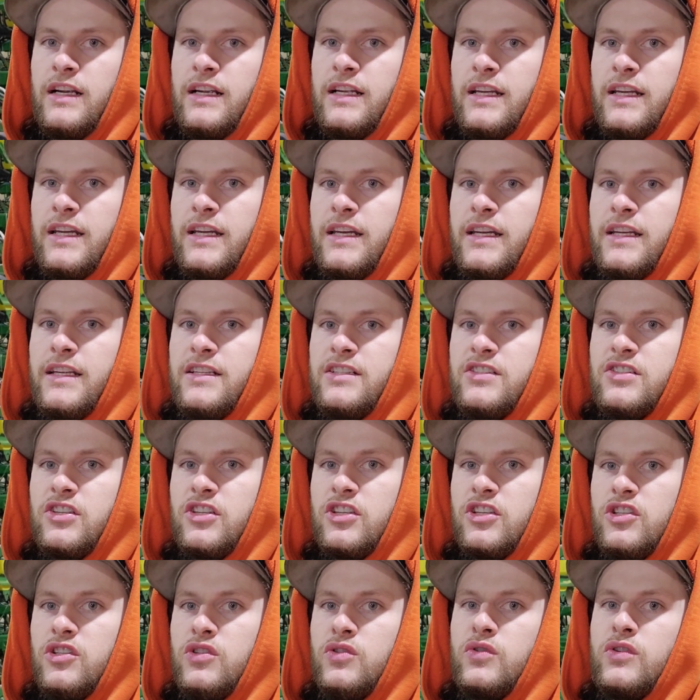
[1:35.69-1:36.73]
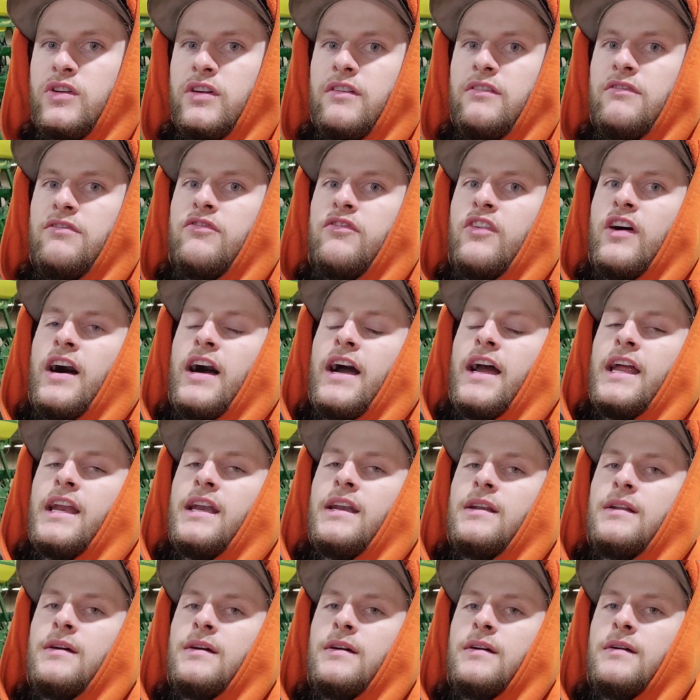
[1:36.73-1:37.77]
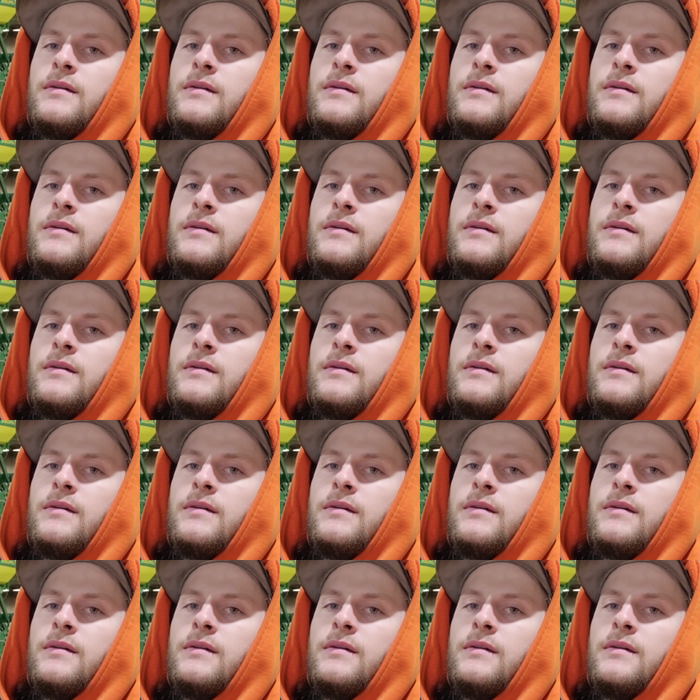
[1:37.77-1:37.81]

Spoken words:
is you can find